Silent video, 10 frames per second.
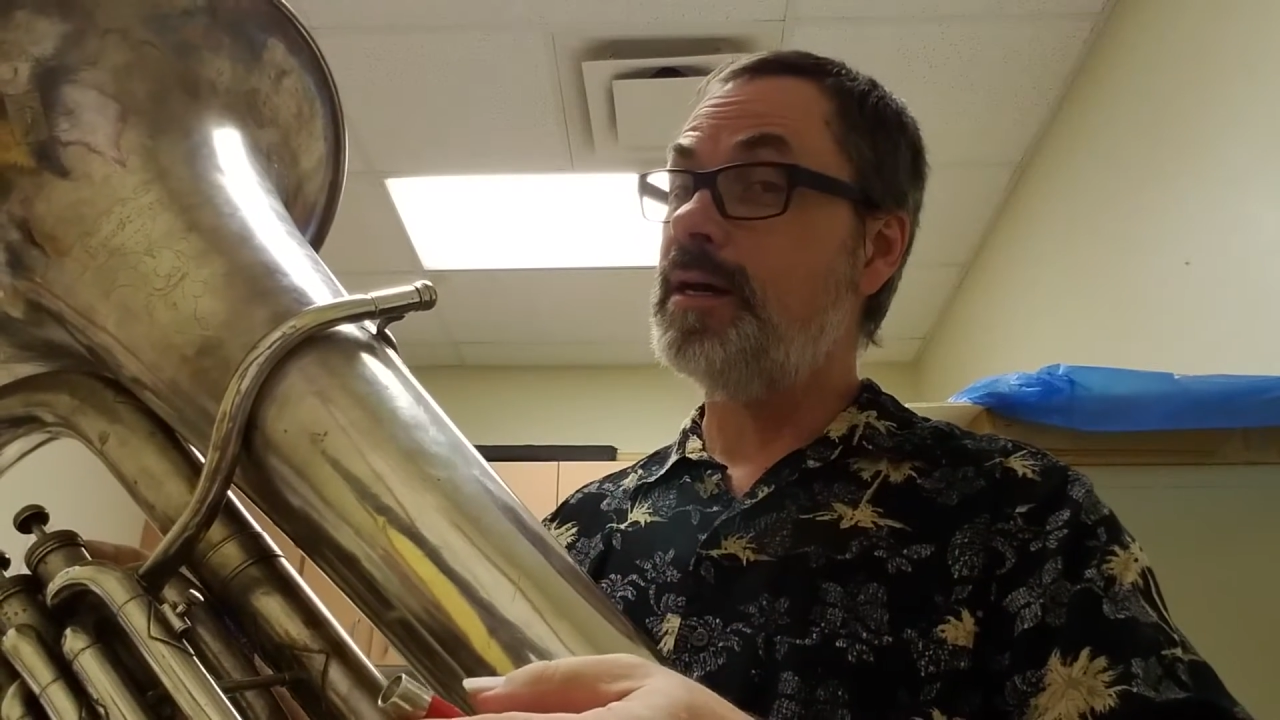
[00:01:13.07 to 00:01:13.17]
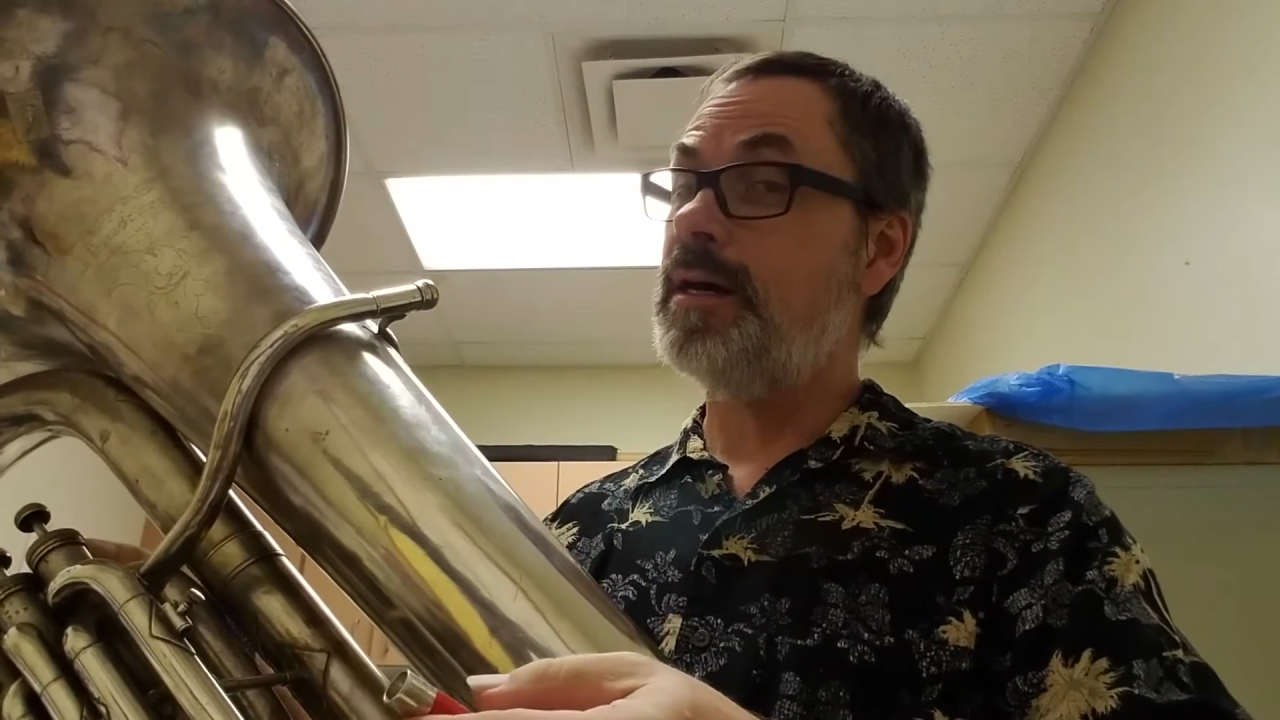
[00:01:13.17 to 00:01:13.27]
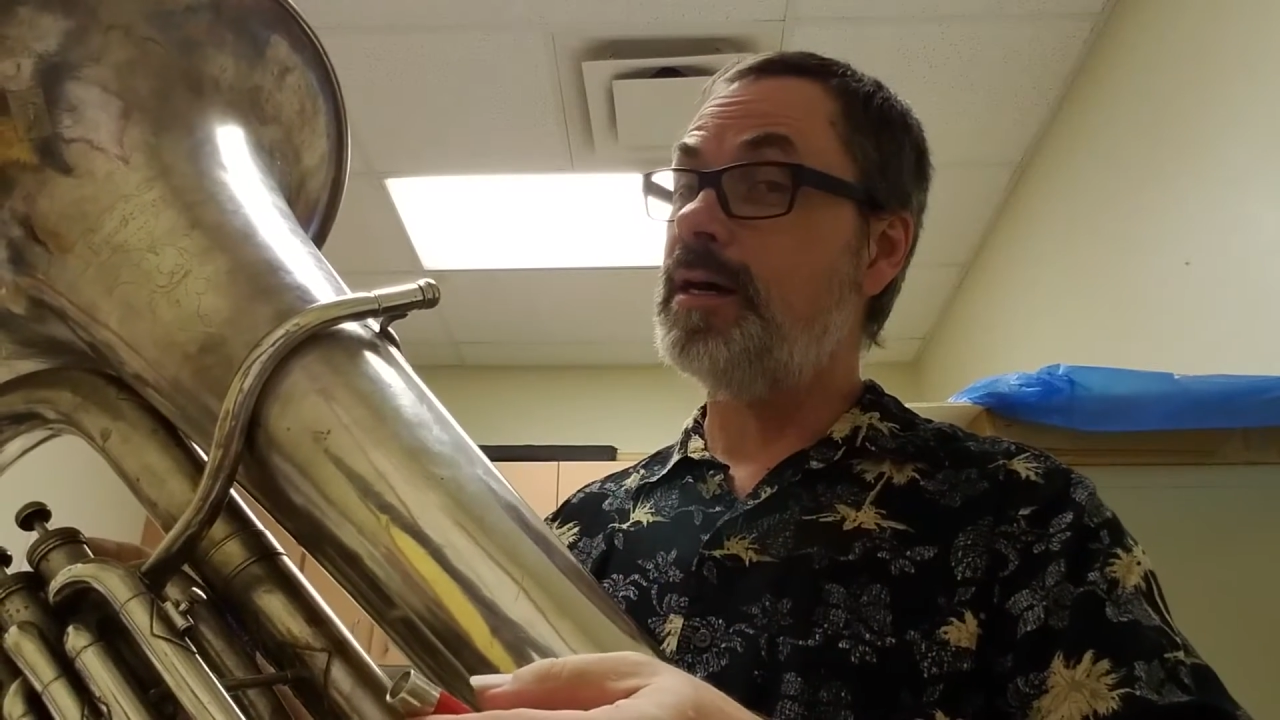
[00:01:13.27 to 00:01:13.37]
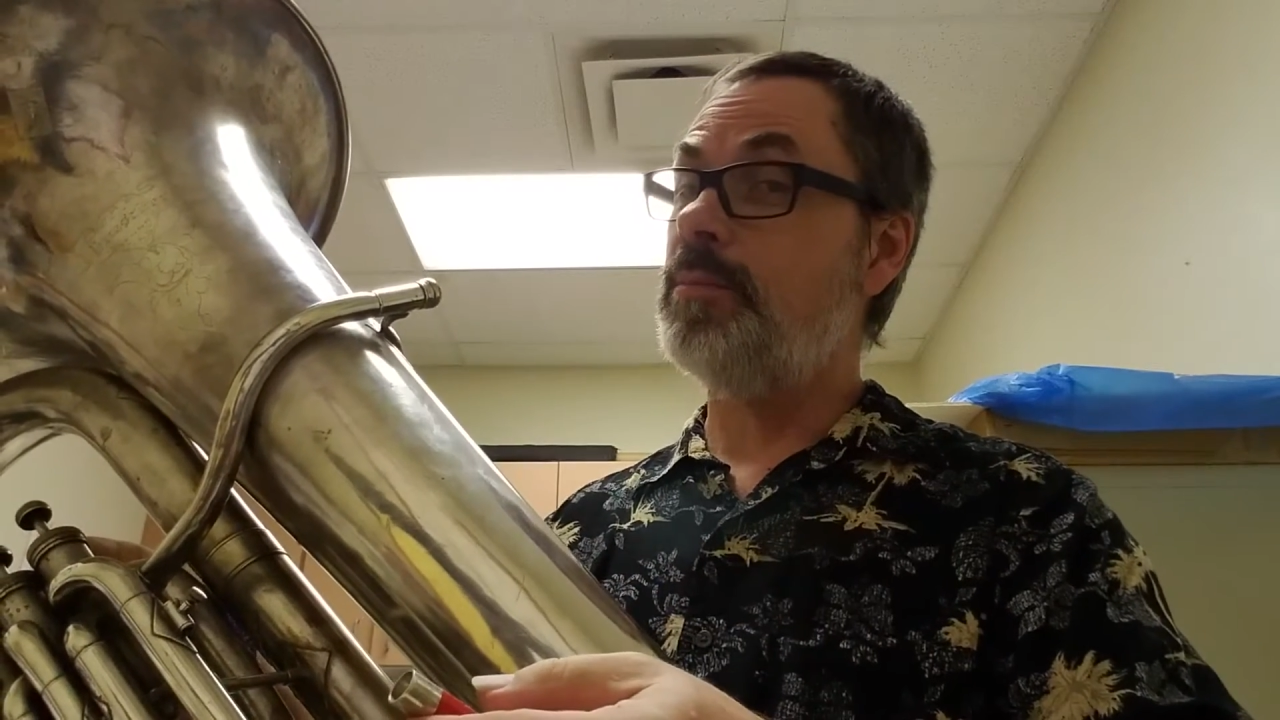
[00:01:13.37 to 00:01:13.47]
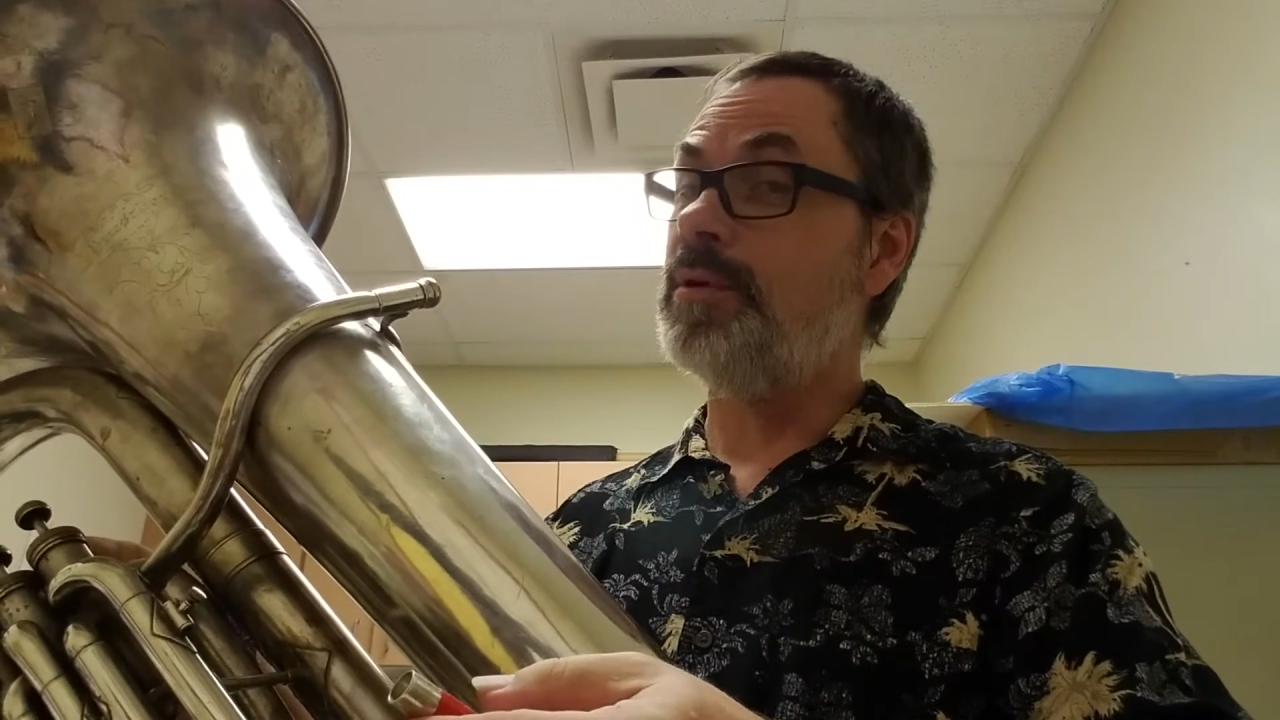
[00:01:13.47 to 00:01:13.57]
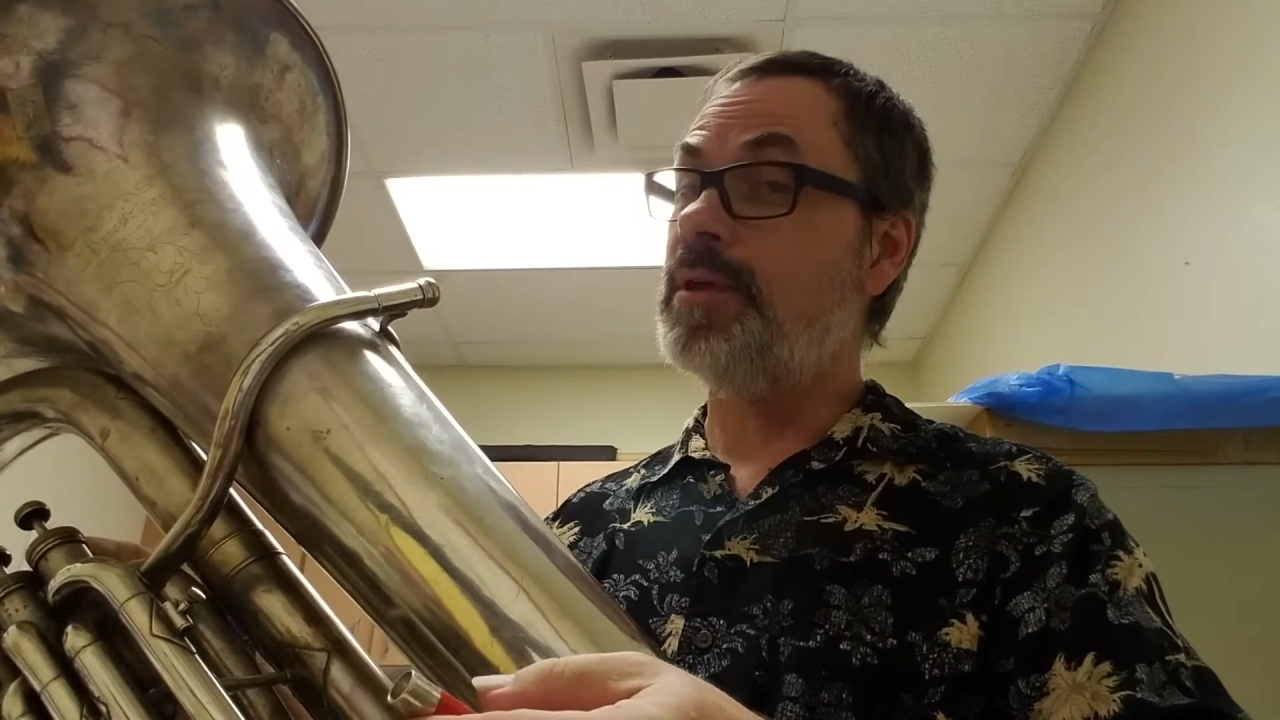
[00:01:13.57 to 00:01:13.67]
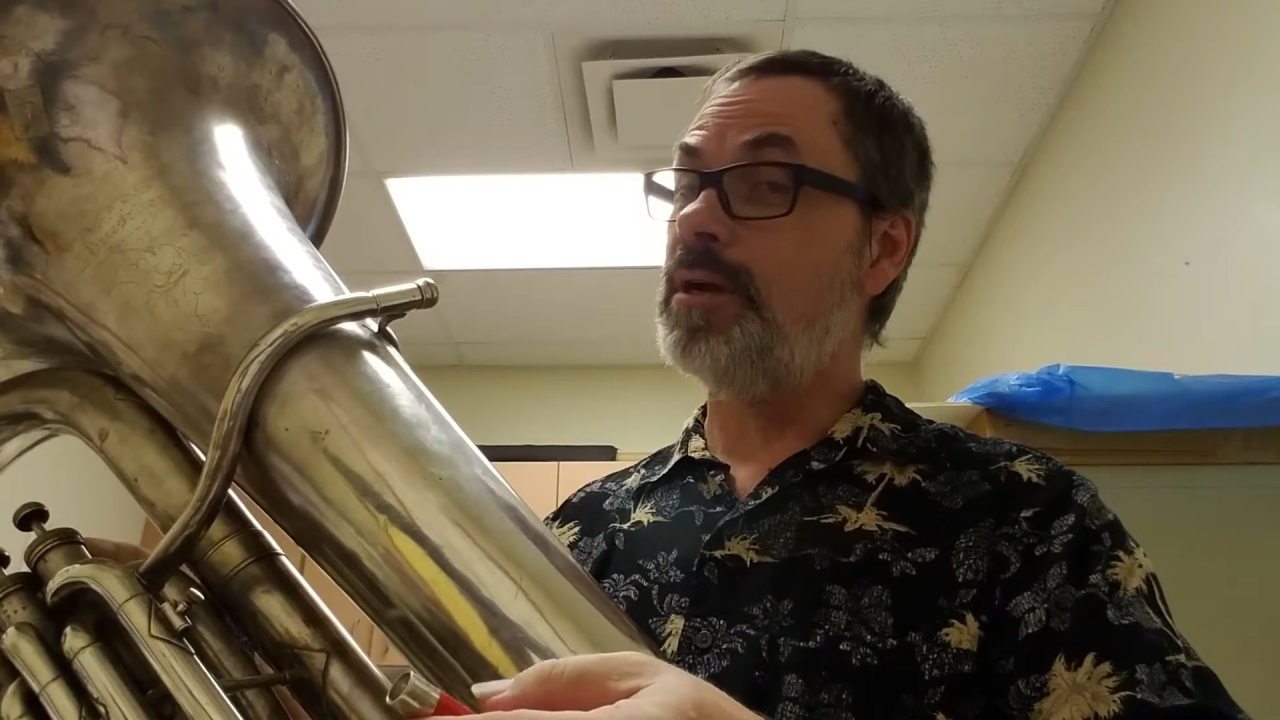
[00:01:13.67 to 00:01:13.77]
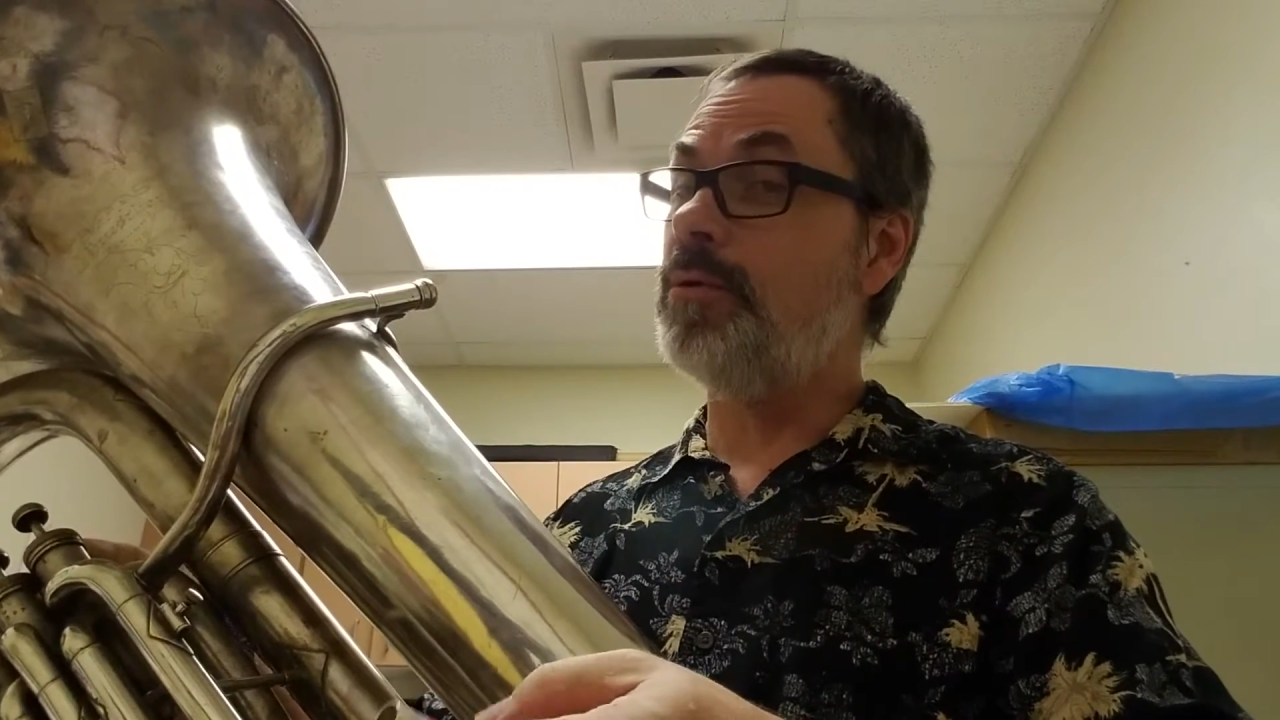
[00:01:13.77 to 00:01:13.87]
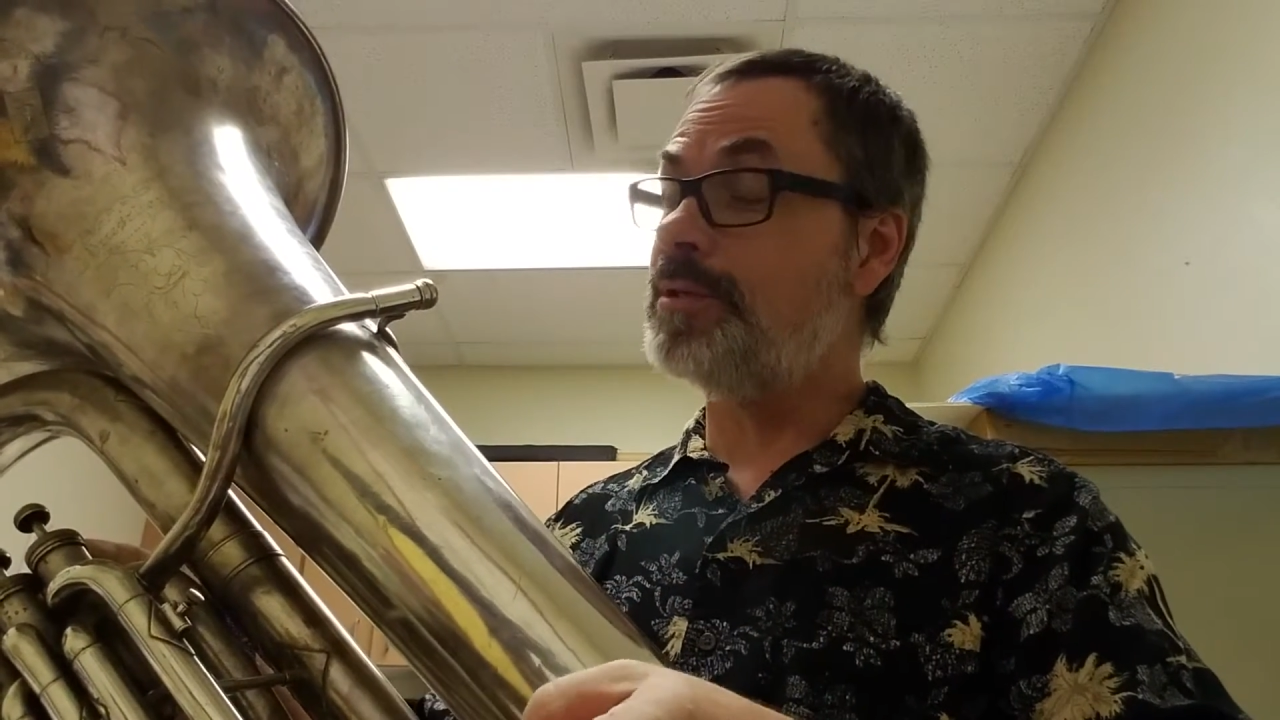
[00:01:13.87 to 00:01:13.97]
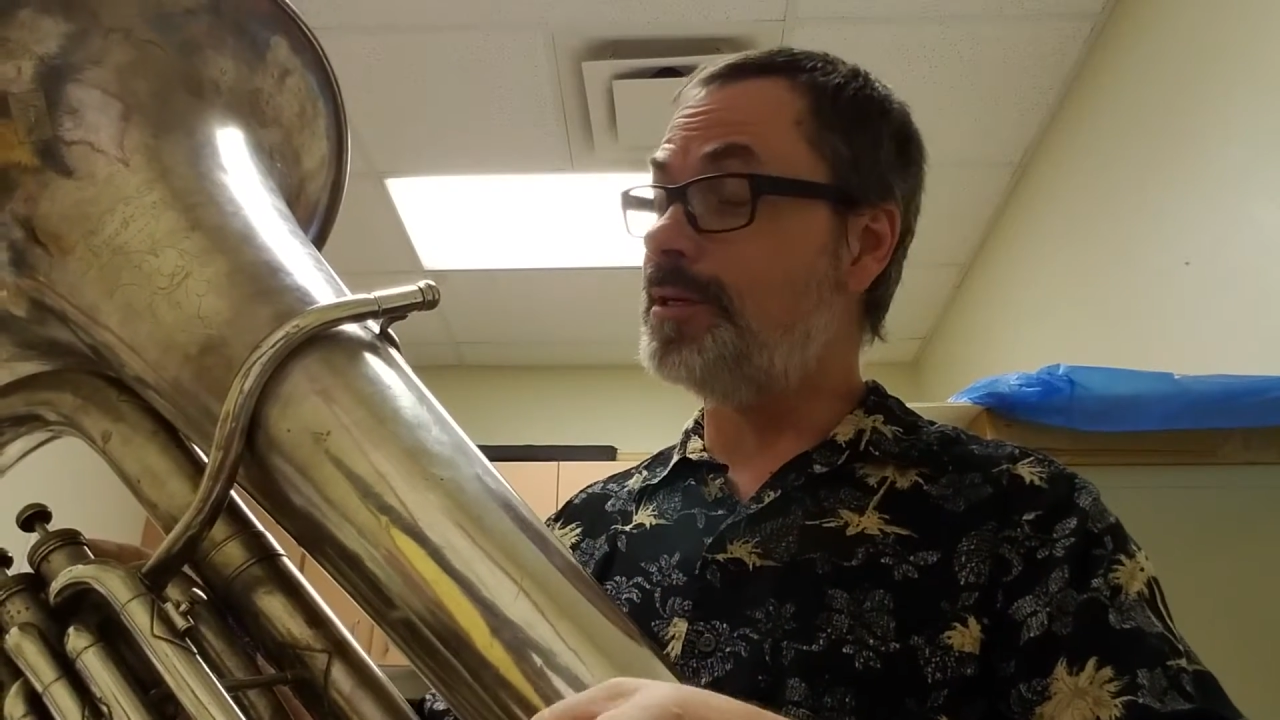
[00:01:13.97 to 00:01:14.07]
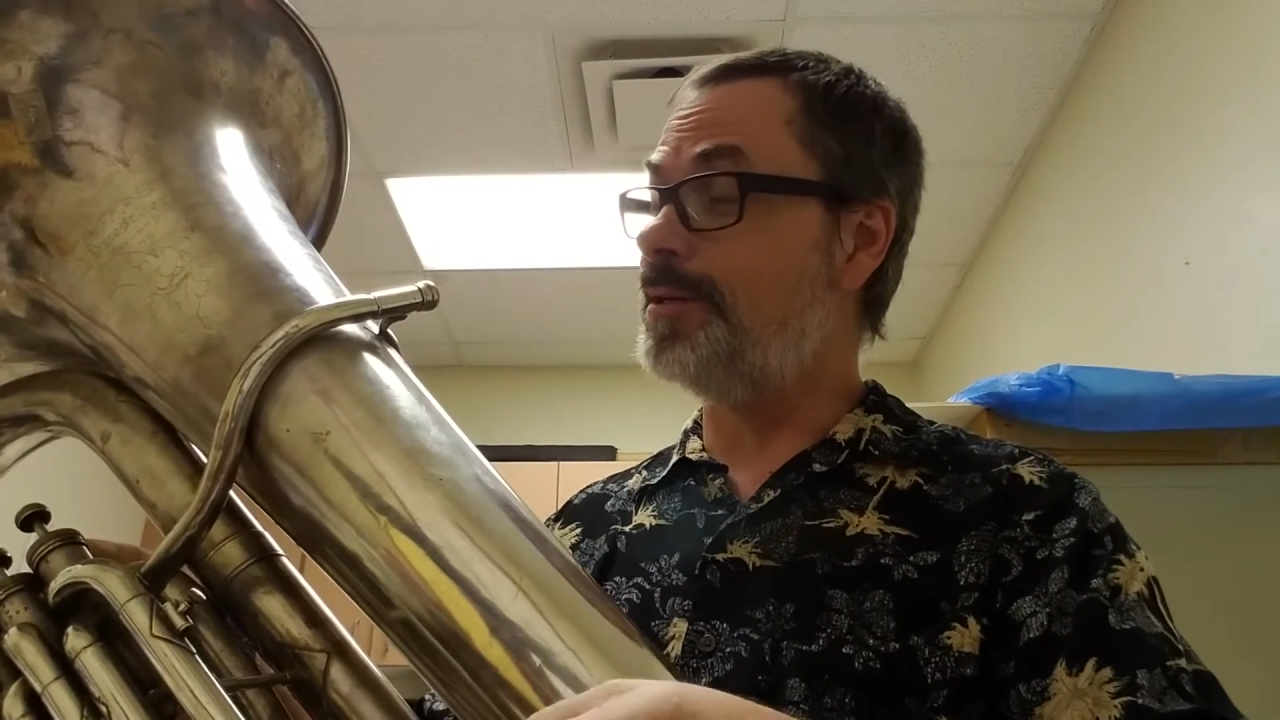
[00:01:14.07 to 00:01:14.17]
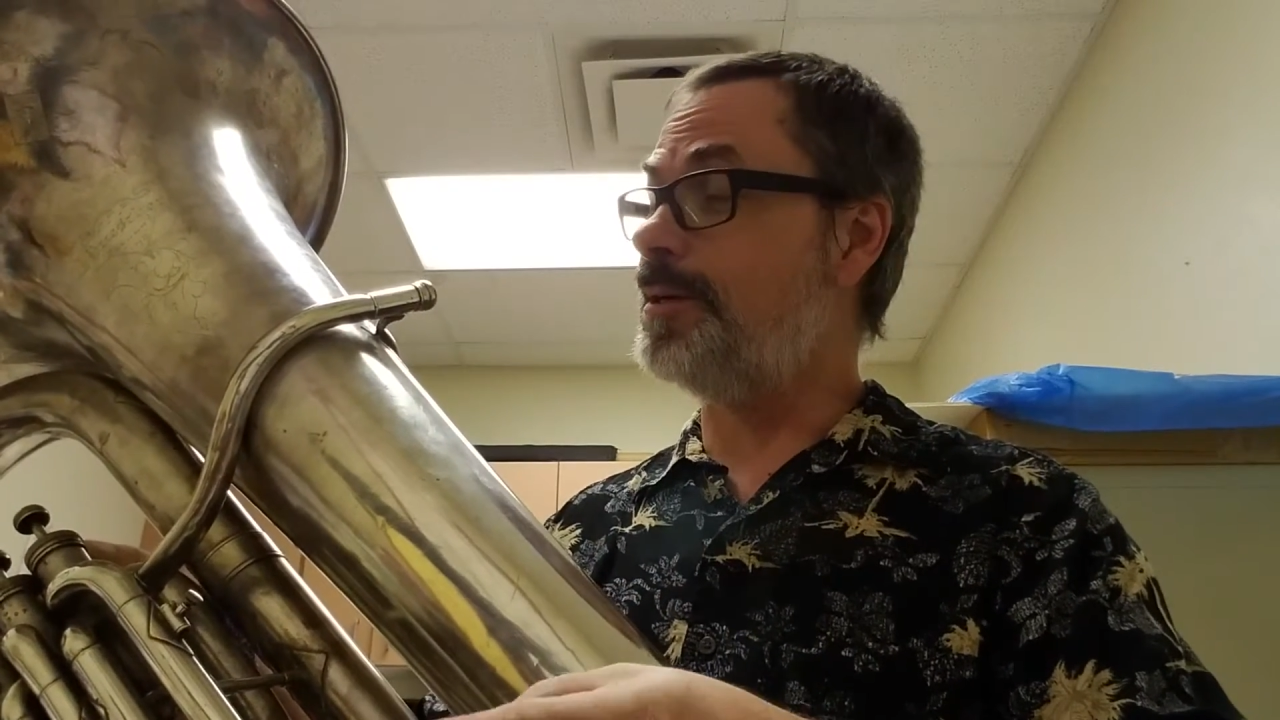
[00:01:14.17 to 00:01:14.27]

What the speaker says: but they don't.